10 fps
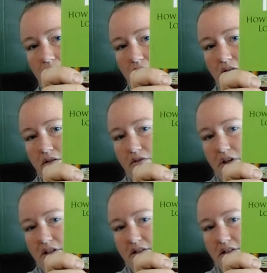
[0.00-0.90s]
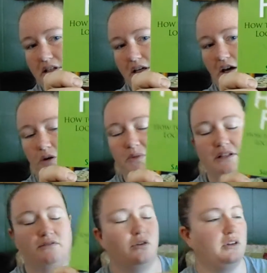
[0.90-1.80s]
I don't know if you can see. I hope
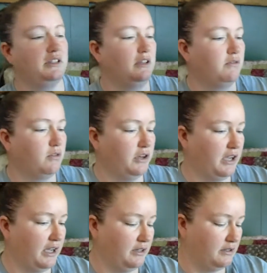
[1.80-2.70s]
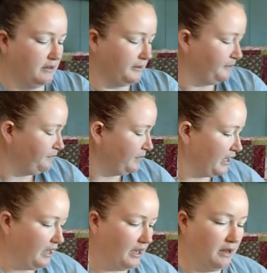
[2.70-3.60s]
that's focusing for you guys.
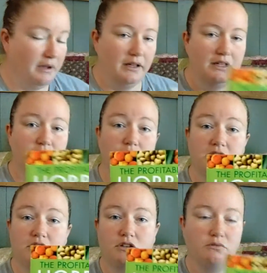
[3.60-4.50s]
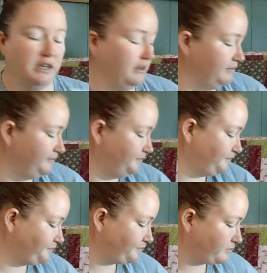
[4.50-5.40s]
Anyway, it's a good read.
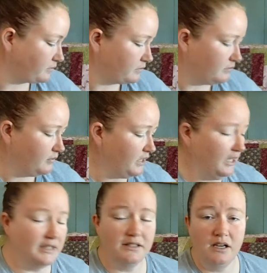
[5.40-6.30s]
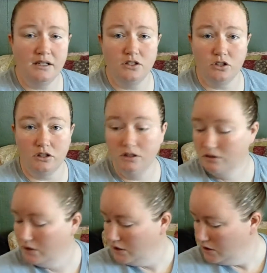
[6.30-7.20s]
It's not dull.
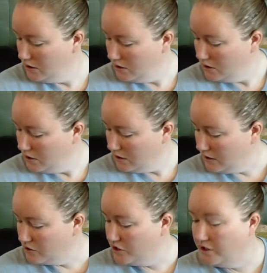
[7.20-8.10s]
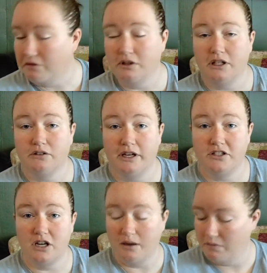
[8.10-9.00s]
She did a really great
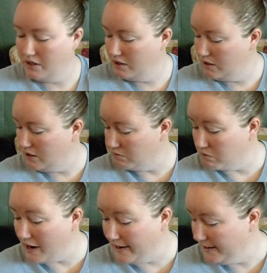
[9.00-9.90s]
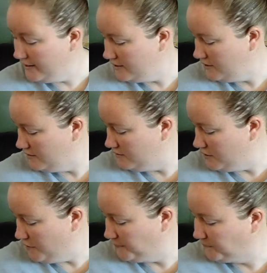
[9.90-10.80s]
job writing it. So,